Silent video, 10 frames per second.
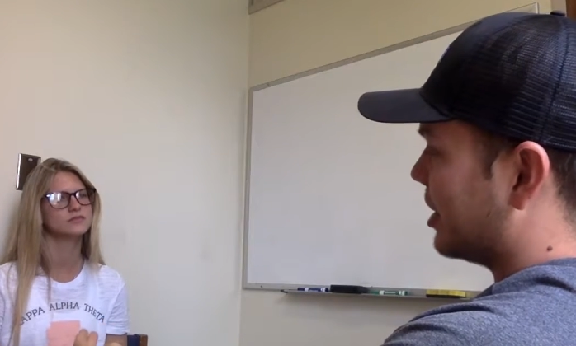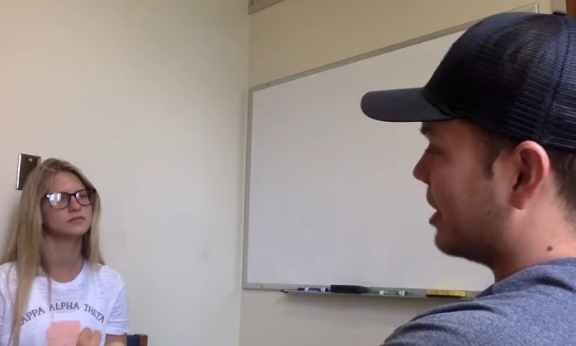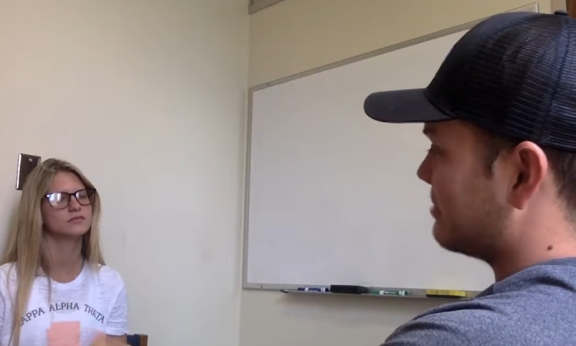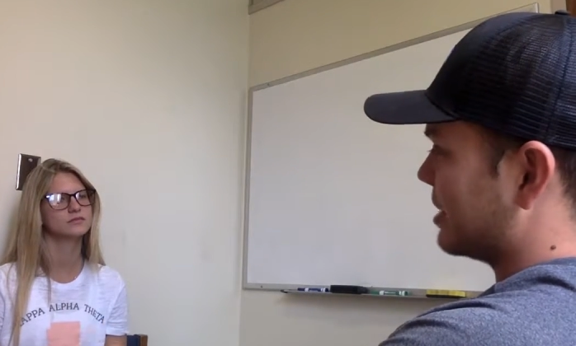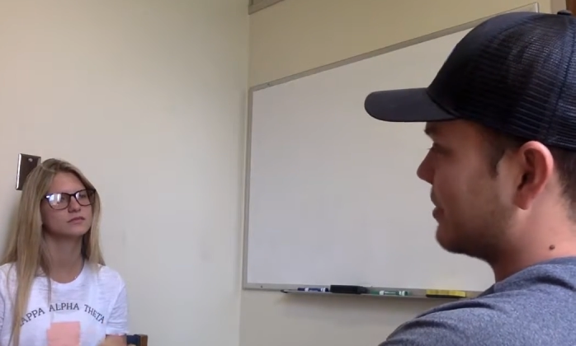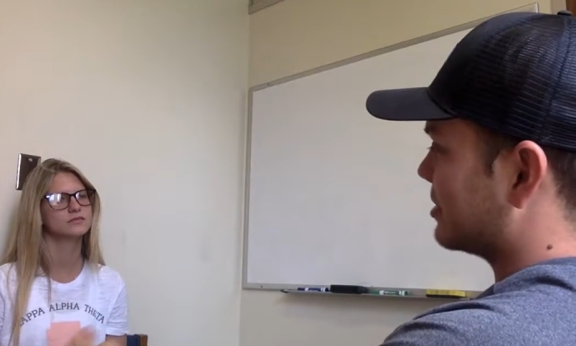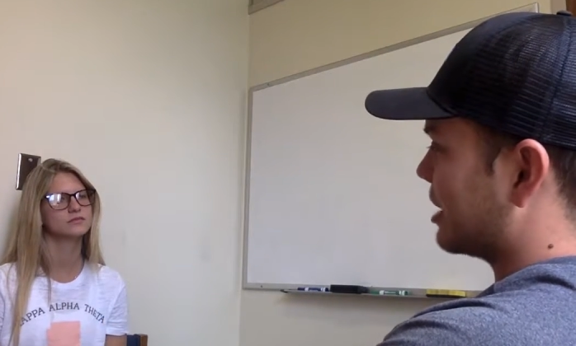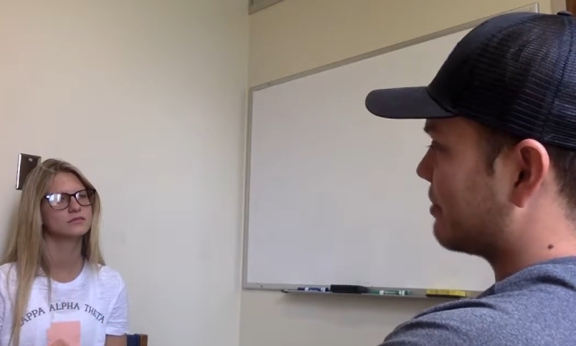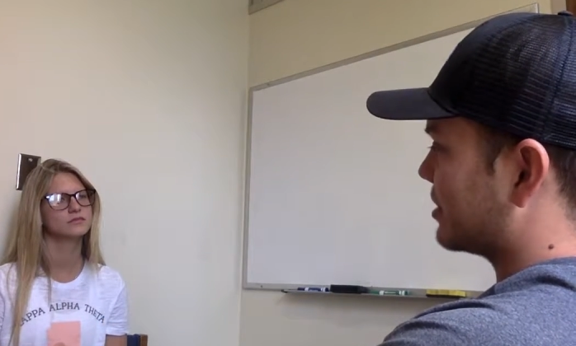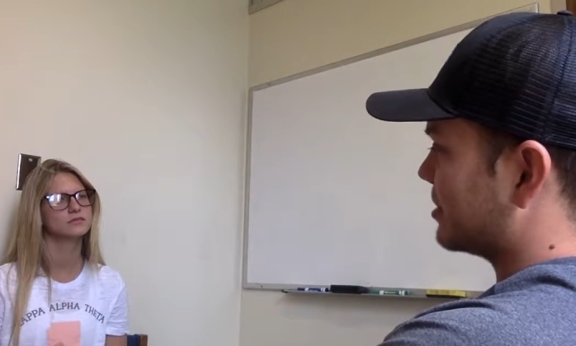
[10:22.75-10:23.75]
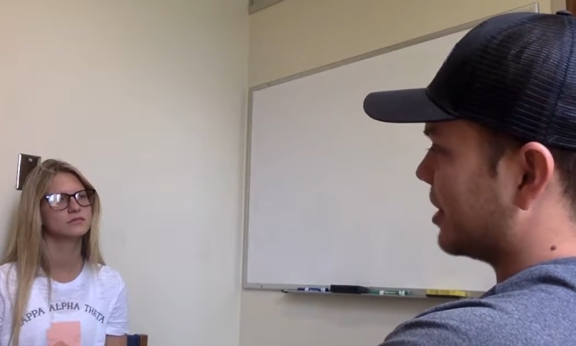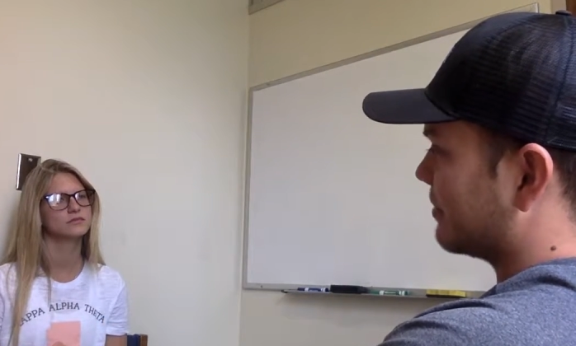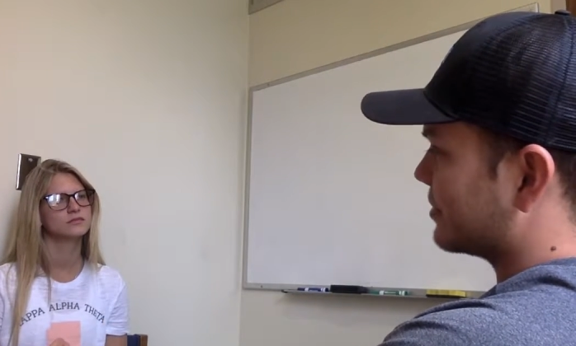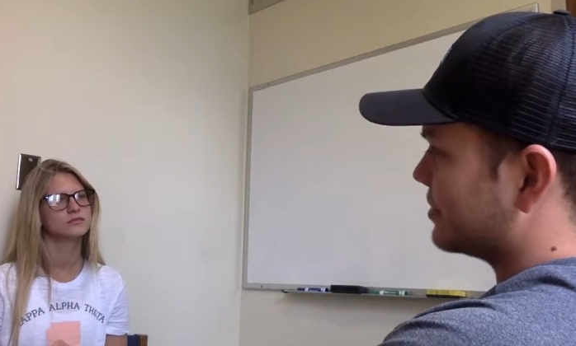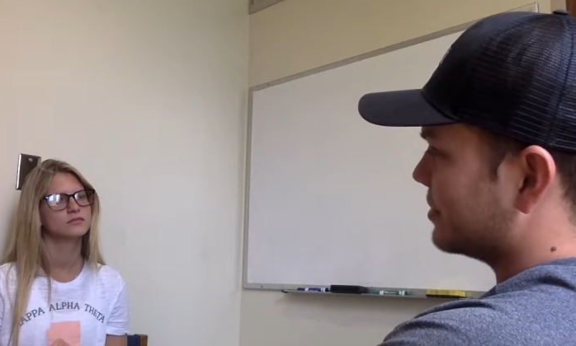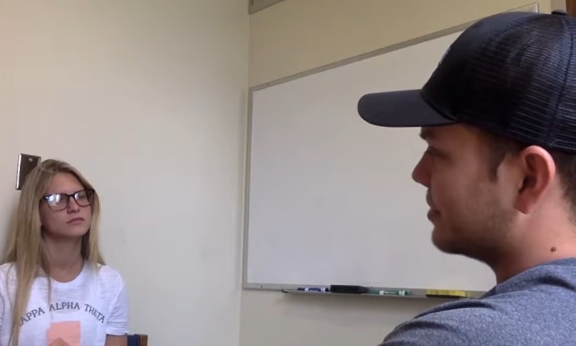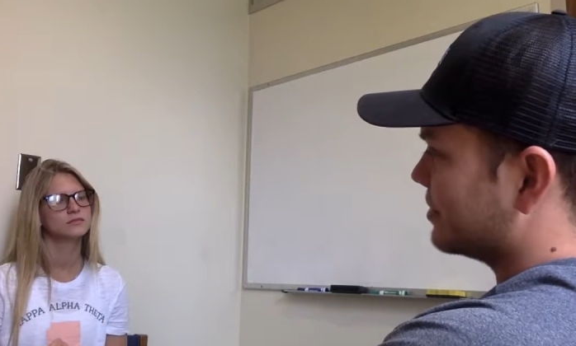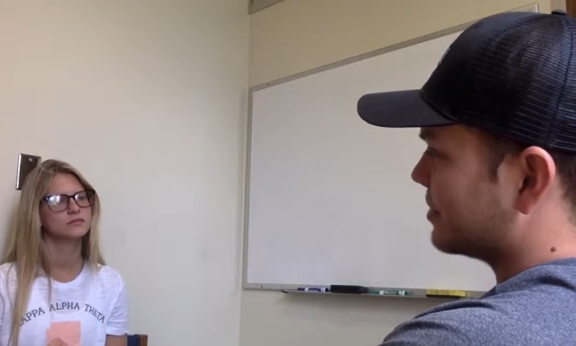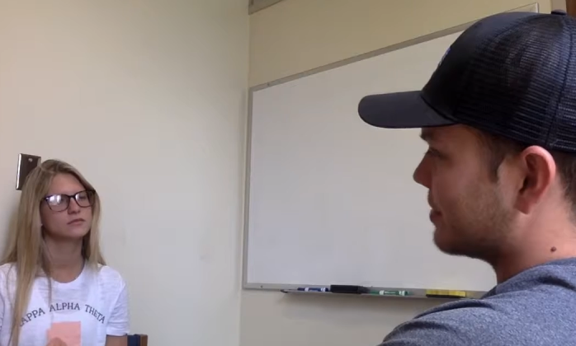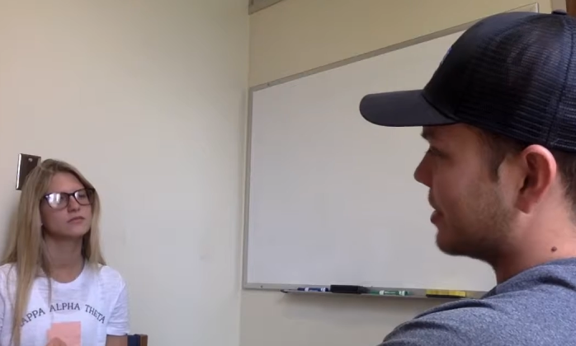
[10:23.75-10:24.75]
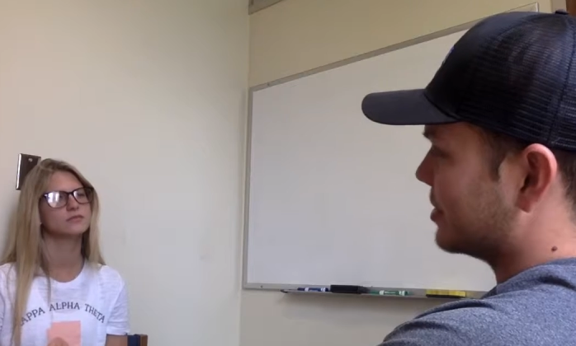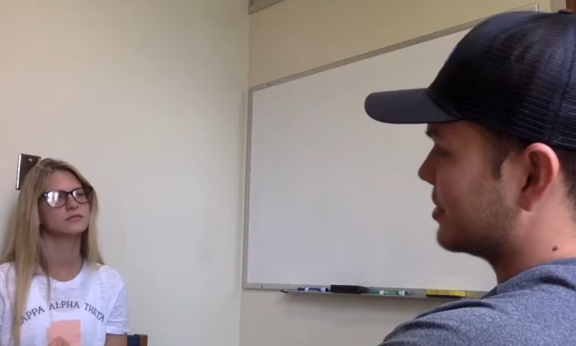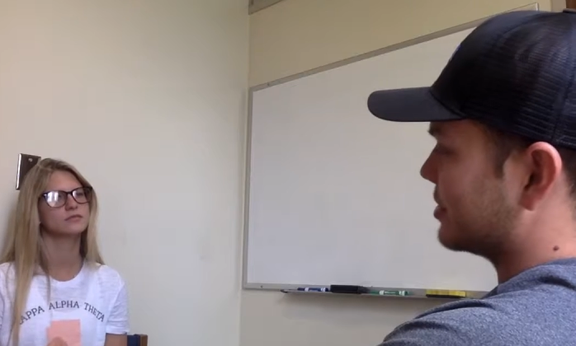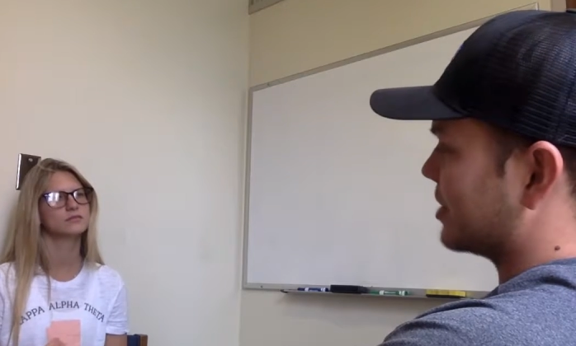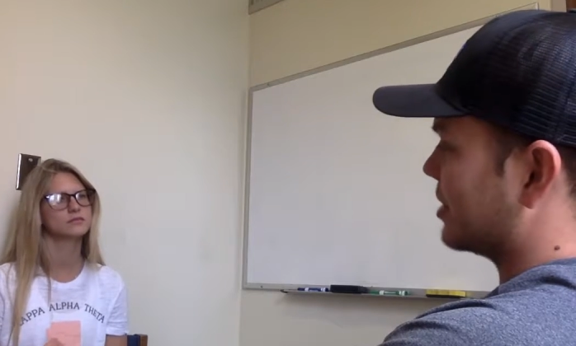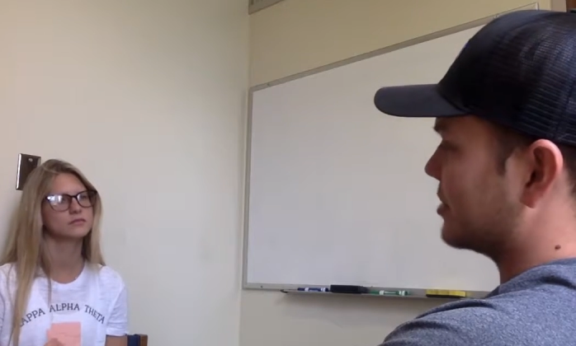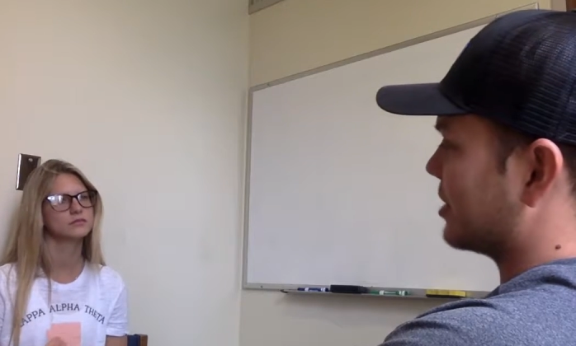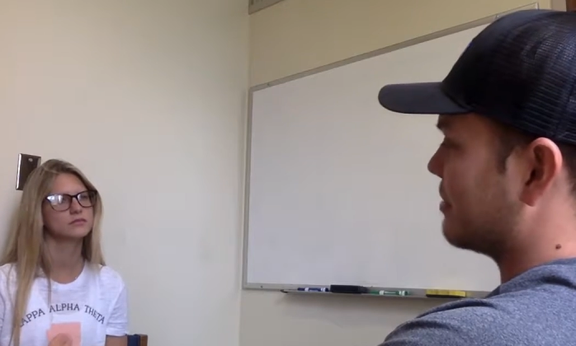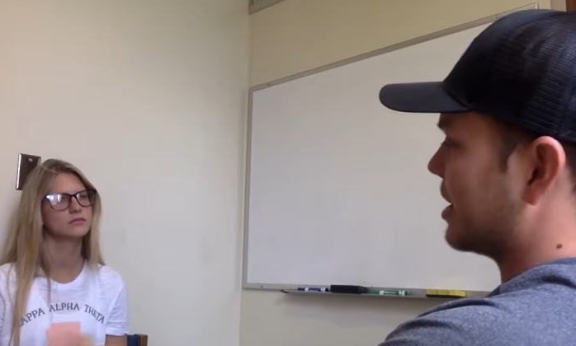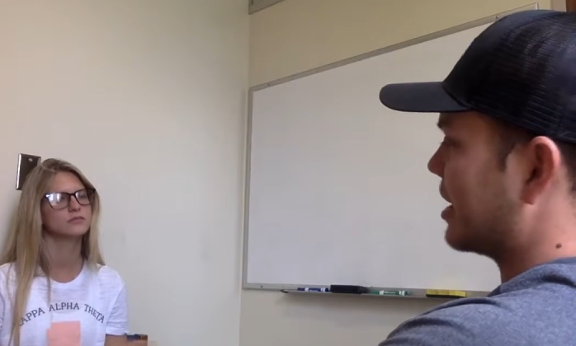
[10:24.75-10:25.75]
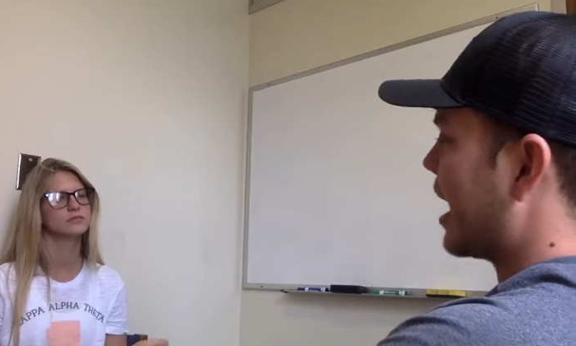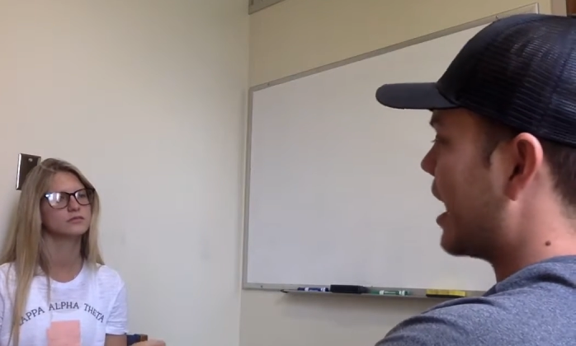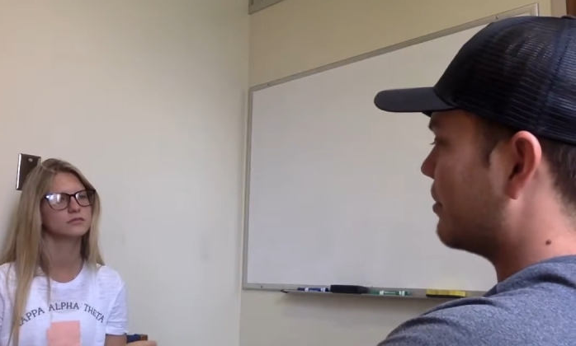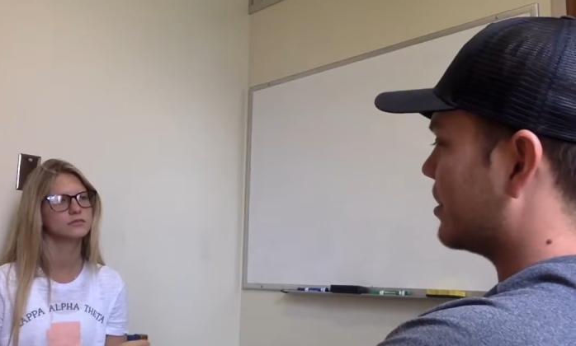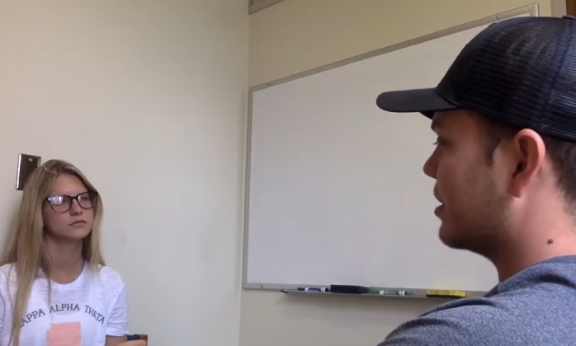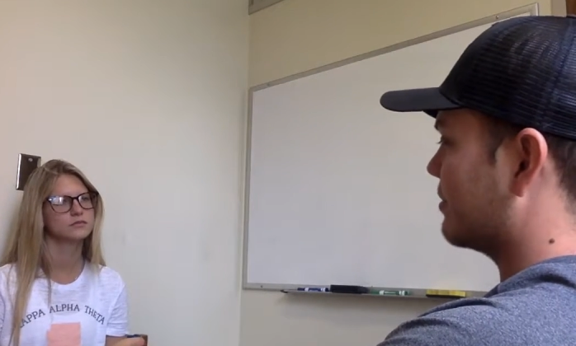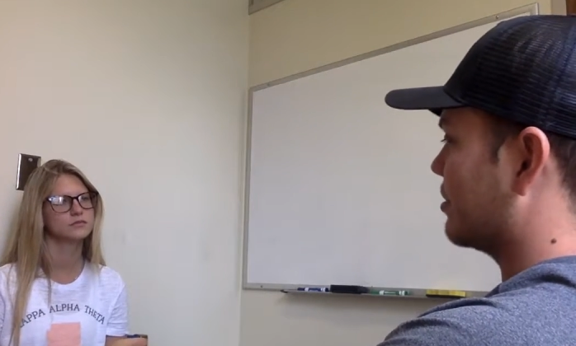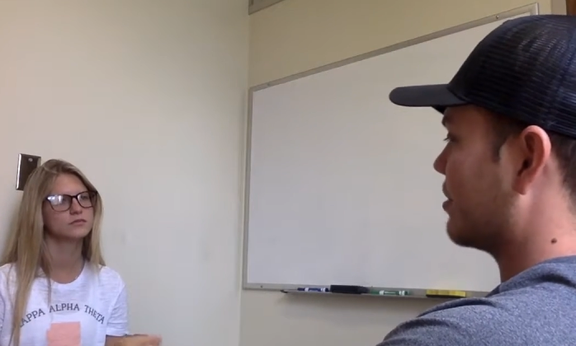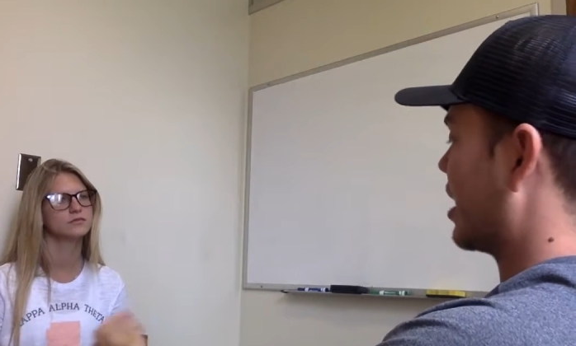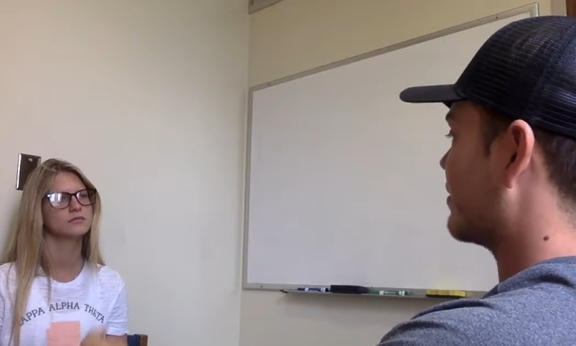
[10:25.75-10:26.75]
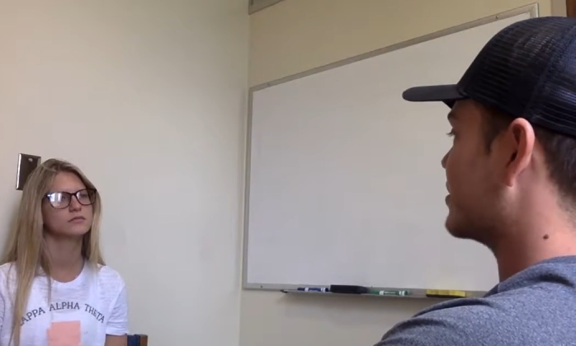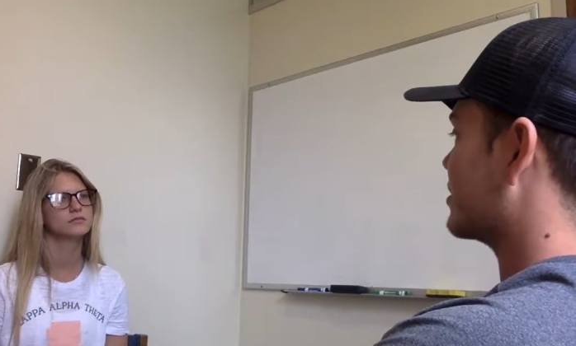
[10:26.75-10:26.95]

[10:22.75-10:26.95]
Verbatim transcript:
Speaker 1: um, they have like 10% off for students. So mm-hmm. I just mm-hmm. kind of try and make it a habit of going every